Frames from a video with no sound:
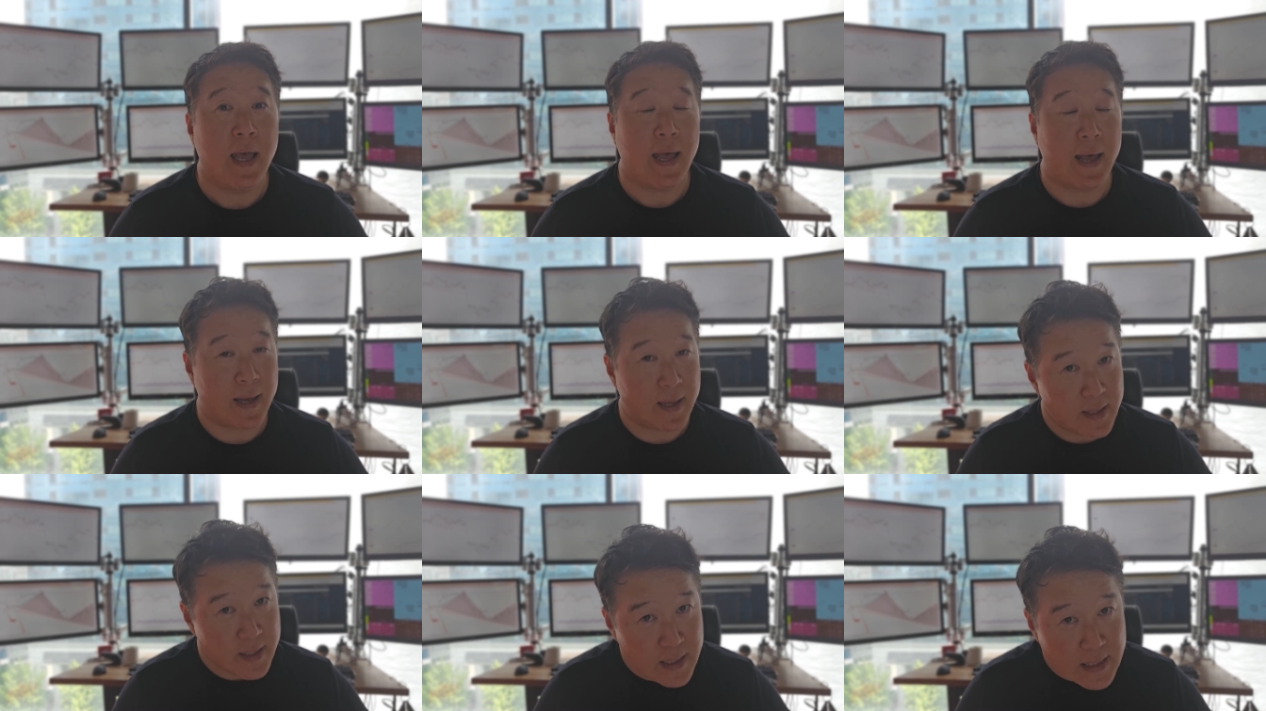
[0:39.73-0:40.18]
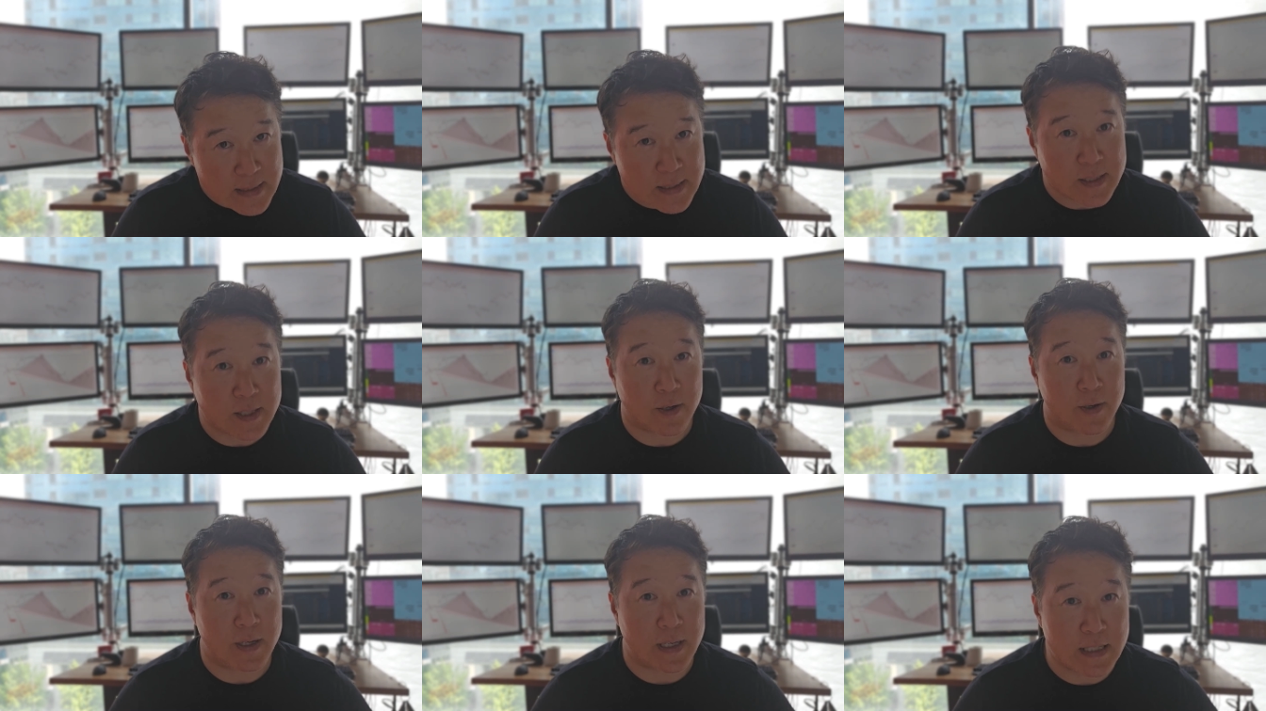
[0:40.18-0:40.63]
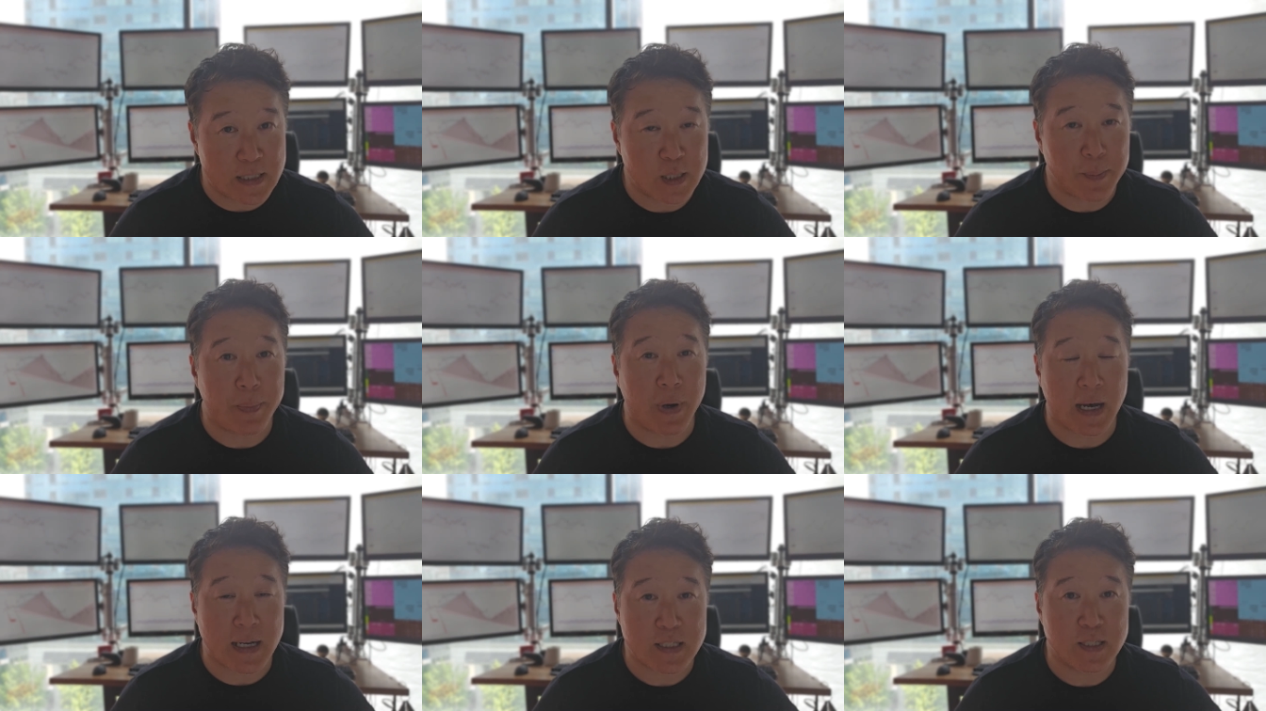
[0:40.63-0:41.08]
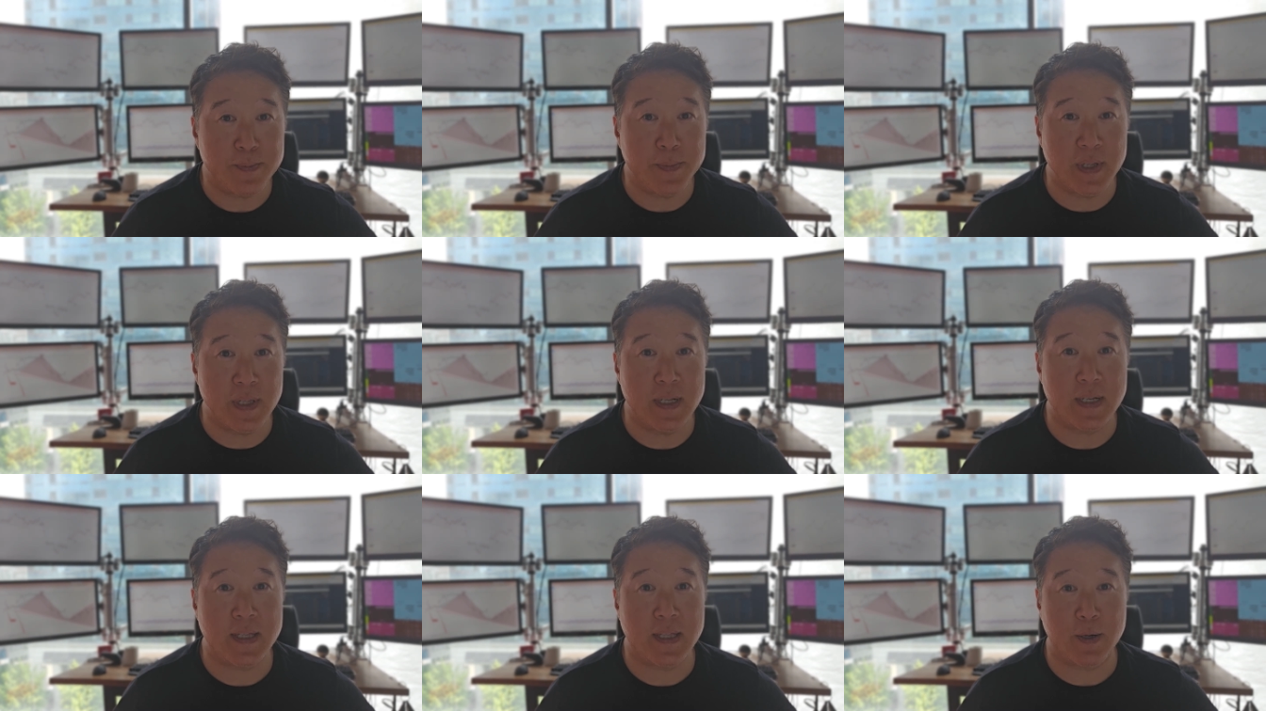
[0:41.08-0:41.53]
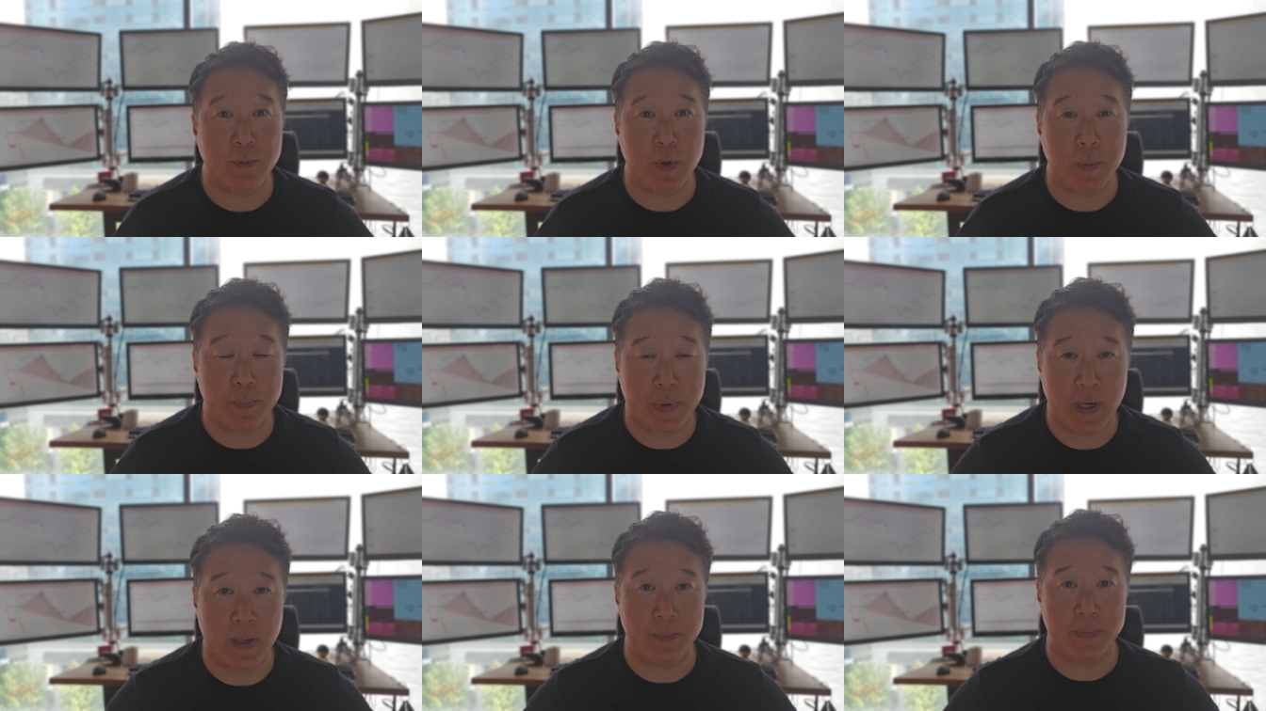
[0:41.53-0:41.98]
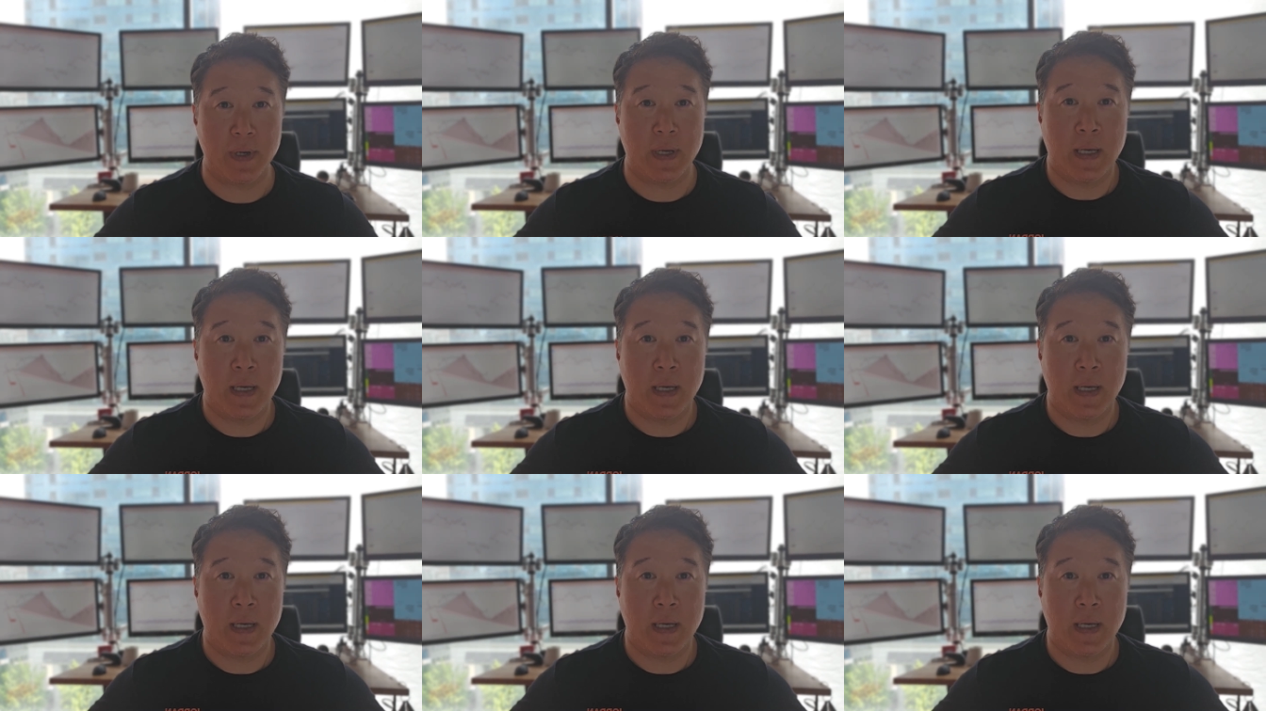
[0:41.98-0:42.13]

and yes, there is a possibility that we pump.